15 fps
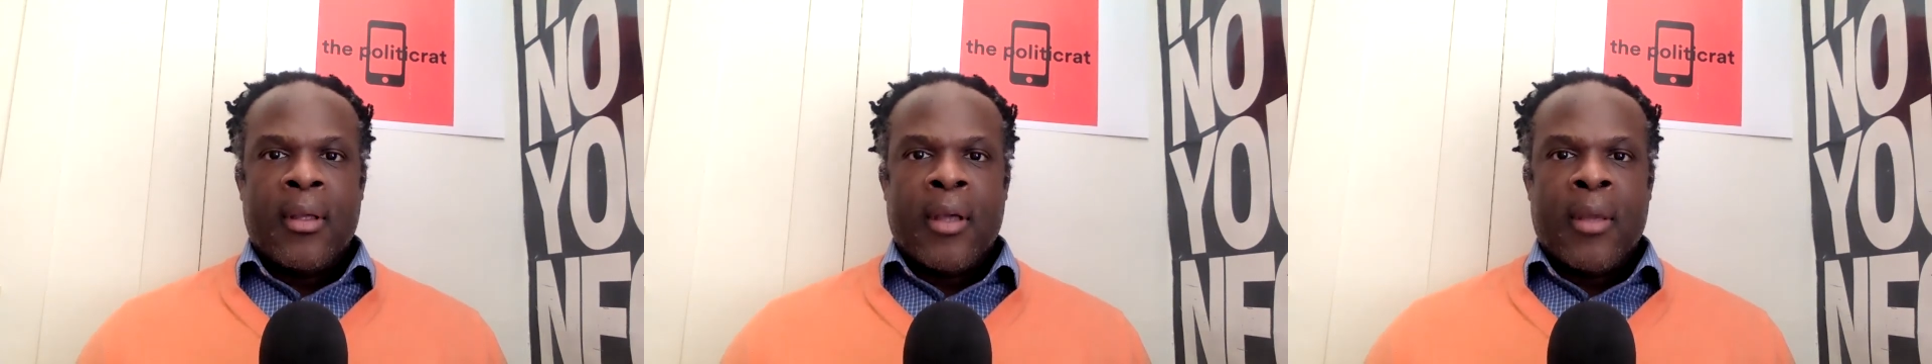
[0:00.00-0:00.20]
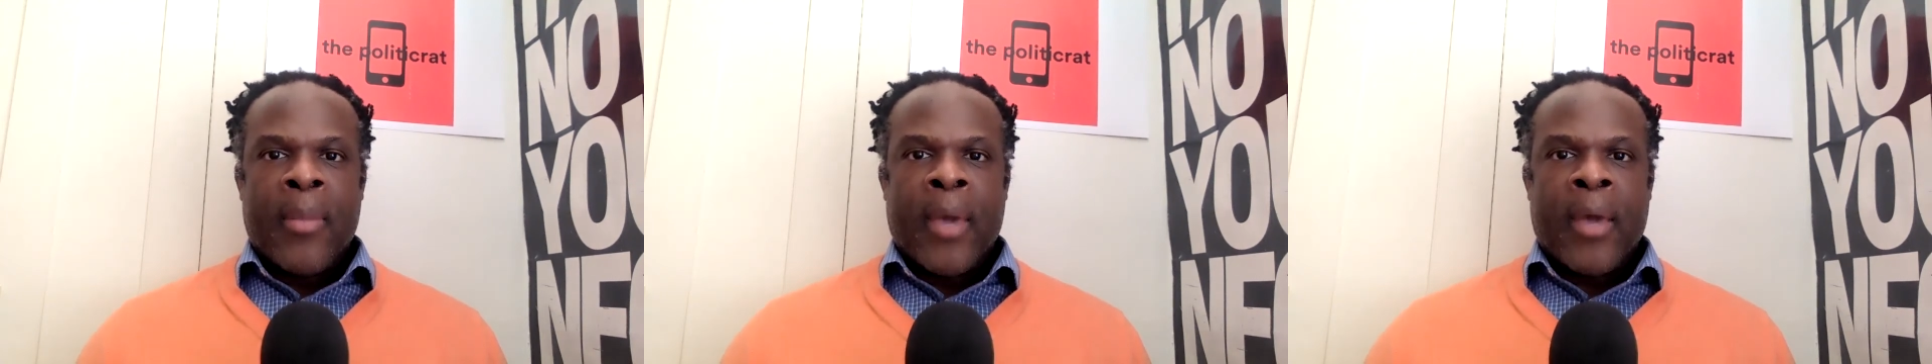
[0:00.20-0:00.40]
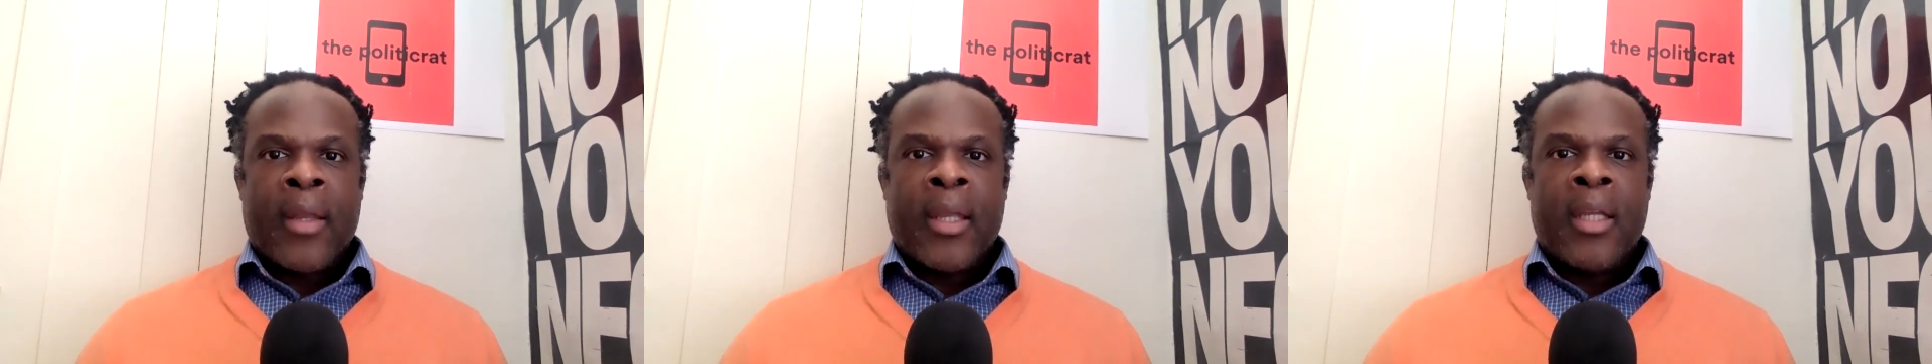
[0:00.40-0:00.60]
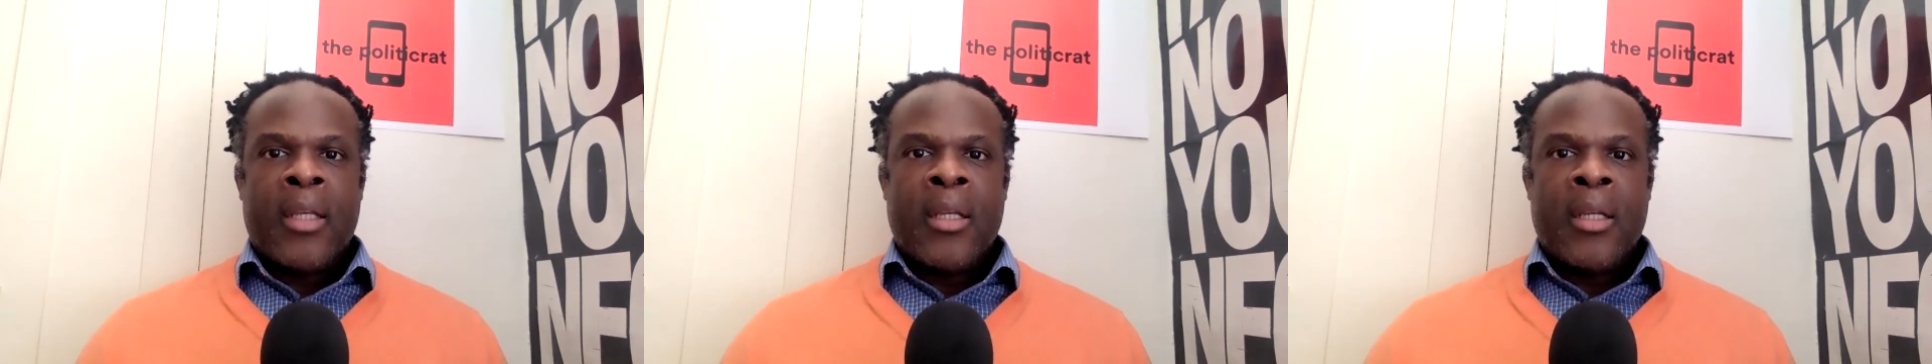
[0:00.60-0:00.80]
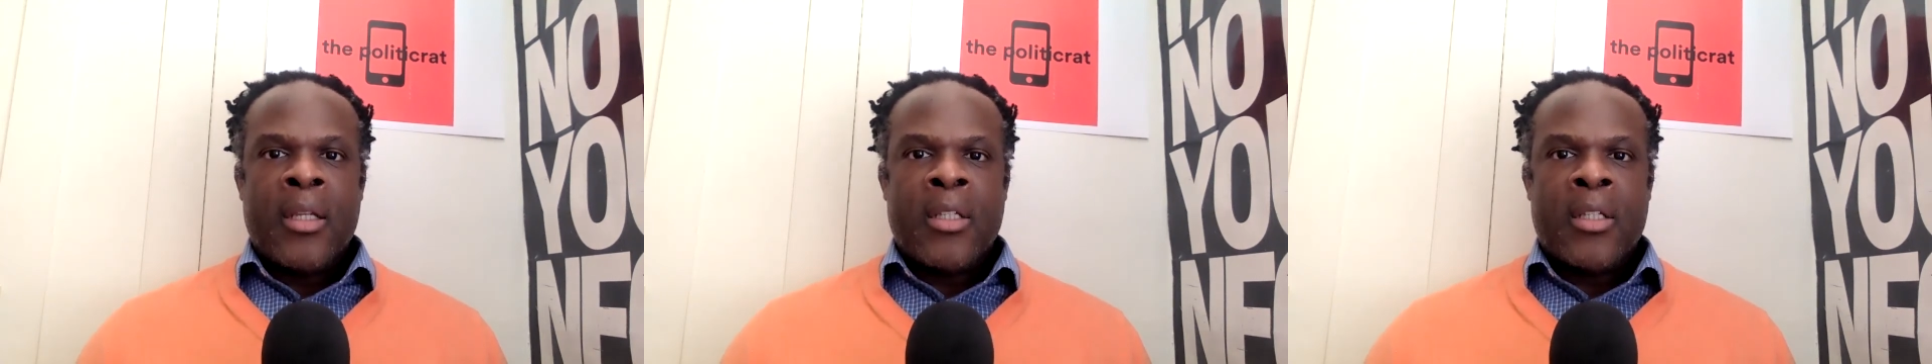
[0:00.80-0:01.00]
about a
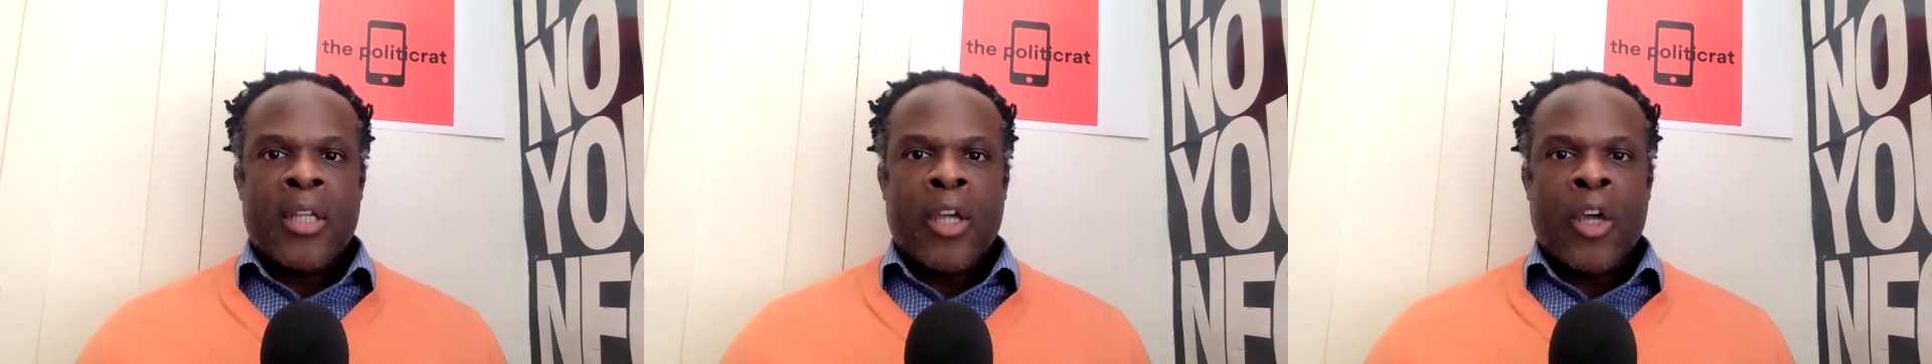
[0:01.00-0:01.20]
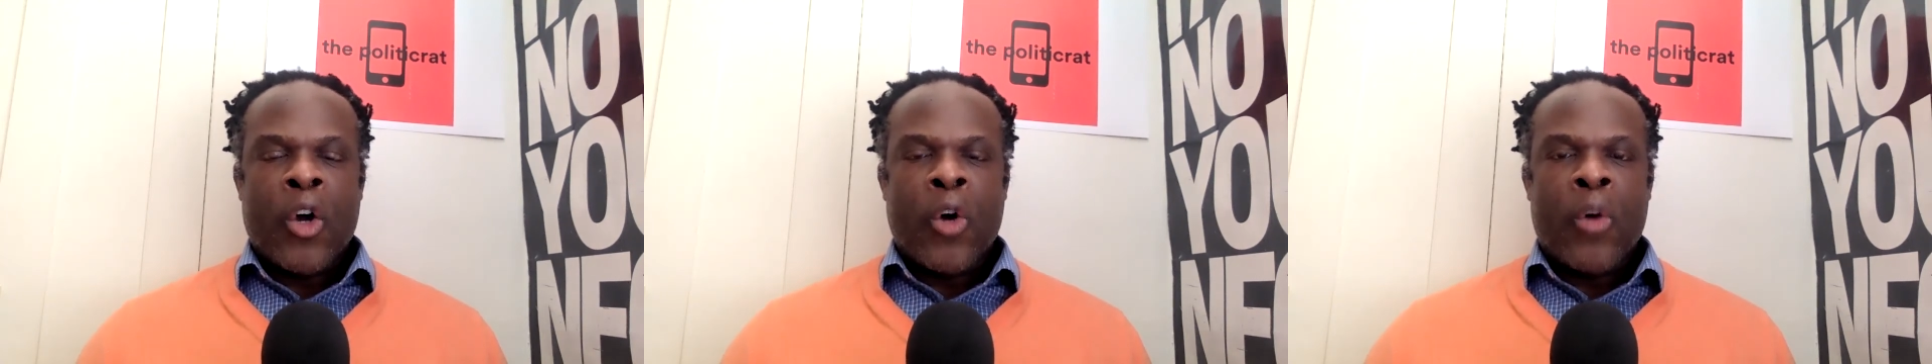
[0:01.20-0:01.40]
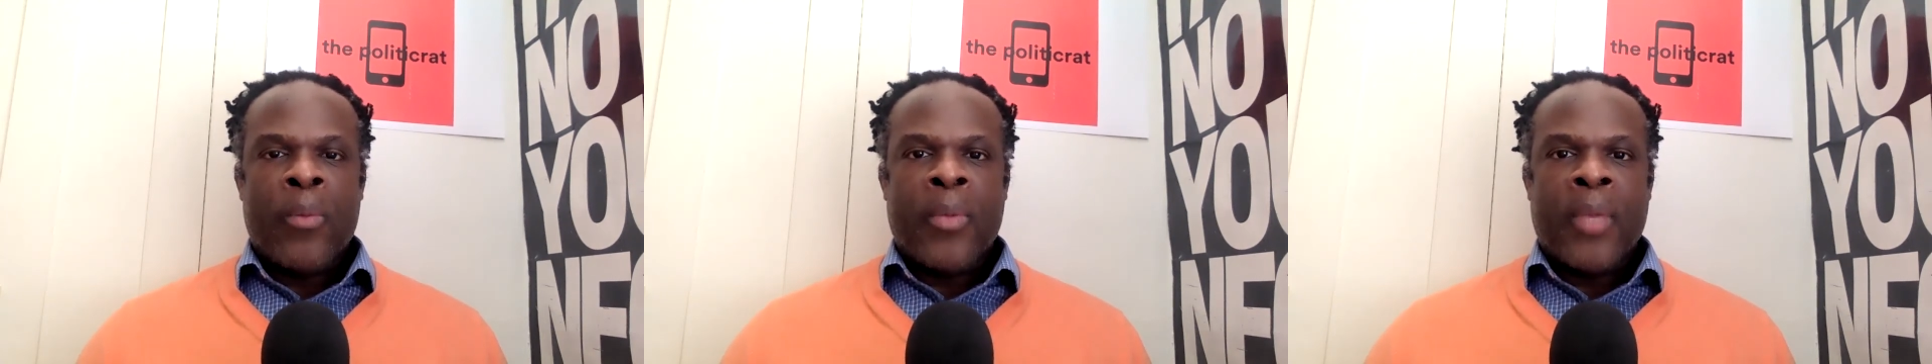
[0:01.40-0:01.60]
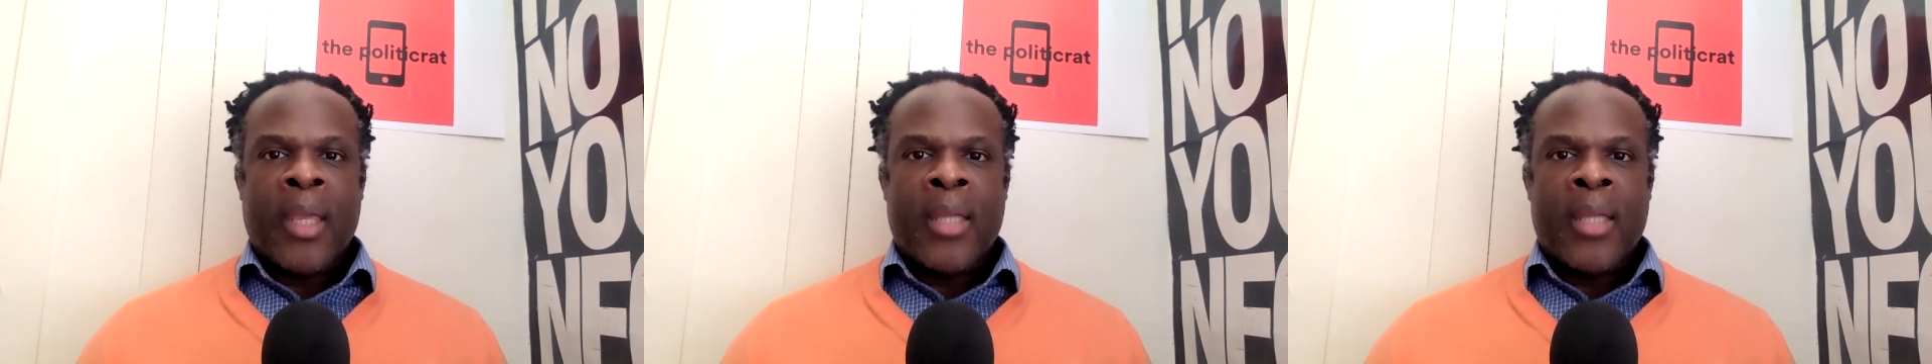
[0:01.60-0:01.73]
nursing home